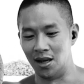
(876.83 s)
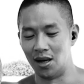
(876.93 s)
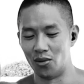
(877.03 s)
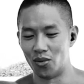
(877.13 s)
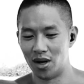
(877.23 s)

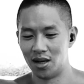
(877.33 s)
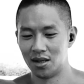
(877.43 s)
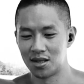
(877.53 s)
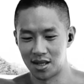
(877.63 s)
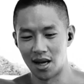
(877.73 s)
in
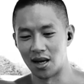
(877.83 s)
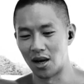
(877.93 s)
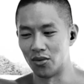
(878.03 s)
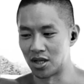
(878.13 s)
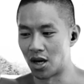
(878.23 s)
one set,
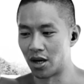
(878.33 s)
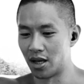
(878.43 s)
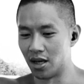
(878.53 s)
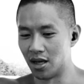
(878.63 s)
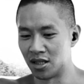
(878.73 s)
I would
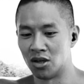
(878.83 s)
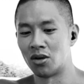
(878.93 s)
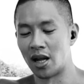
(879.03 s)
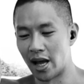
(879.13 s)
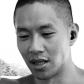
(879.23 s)
target a
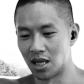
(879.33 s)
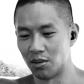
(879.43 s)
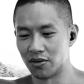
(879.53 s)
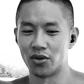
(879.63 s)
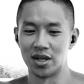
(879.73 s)
total hang time
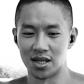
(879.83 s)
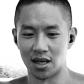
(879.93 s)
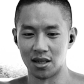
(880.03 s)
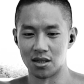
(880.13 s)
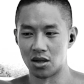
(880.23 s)
of 20
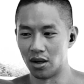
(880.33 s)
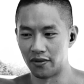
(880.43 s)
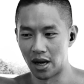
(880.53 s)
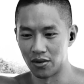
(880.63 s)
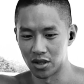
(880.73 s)
seconds. So
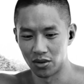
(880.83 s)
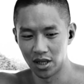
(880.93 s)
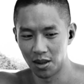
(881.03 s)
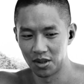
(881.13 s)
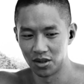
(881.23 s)
if I was
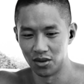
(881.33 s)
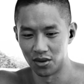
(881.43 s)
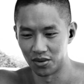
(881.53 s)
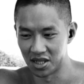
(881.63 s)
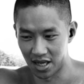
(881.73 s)
only able to do
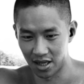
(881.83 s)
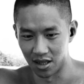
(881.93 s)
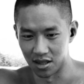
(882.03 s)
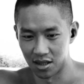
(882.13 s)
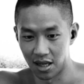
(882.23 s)
3
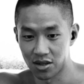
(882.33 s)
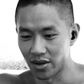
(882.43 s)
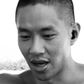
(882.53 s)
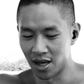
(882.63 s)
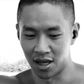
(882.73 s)
seconds, that's
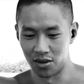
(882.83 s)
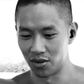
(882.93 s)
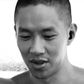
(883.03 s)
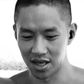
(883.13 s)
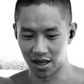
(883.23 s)
okay. I do
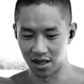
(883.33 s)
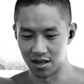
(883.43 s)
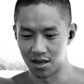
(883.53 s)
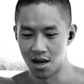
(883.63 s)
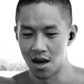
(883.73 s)
3
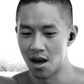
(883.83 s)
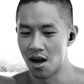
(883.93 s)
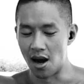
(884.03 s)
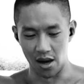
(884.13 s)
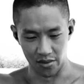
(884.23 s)
seconds,
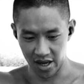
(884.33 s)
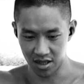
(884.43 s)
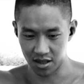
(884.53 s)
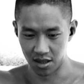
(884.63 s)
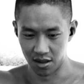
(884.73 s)
I
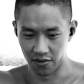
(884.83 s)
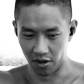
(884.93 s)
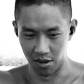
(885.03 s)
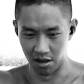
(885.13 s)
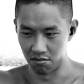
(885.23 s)
rest for
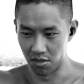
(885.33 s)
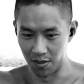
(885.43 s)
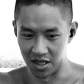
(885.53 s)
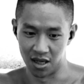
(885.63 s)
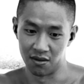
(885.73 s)
about
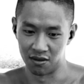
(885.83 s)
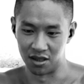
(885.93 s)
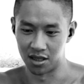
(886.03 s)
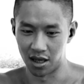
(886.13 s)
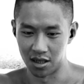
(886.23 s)
maybe 10,
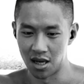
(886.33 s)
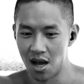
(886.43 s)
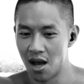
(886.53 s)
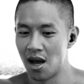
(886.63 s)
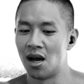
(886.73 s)
15 seconds,
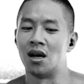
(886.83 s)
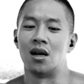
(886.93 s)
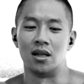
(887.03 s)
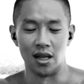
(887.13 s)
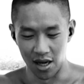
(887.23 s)

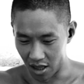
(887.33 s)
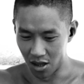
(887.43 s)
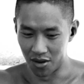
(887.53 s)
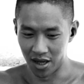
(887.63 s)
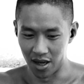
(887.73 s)
then I
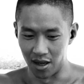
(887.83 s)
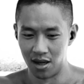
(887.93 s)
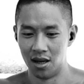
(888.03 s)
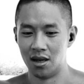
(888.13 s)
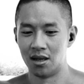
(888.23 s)
go again,
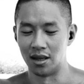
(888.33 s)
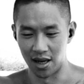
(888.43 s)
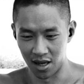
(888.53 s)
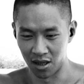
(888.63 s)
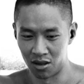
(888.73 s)

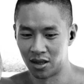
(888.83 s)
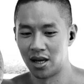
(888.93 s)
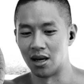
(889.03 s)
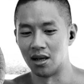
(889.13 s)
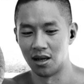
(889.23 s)
then I go
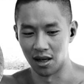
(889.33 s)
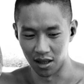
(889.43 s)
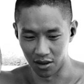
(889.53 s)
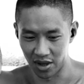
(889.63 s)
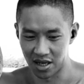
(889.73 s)
again, and
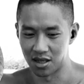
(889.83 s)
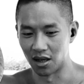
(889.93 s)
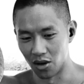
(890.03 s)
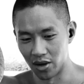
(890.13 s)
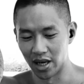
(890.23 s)
then rest
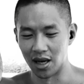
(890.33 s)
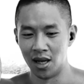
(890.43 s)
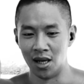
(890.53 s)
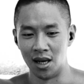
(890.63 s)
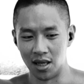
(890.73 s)
and go again
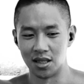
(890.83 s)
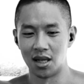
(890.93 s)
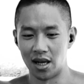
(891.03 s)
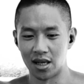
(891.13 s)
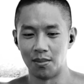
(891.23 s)

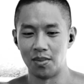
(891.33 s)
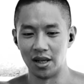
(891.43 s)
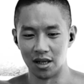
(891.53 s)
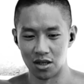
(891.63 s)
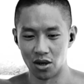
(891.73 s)
until I
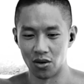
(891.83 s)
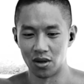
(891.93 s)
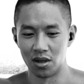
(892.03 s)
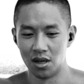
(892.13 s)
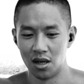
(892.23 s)
complete a
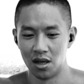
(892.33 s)
total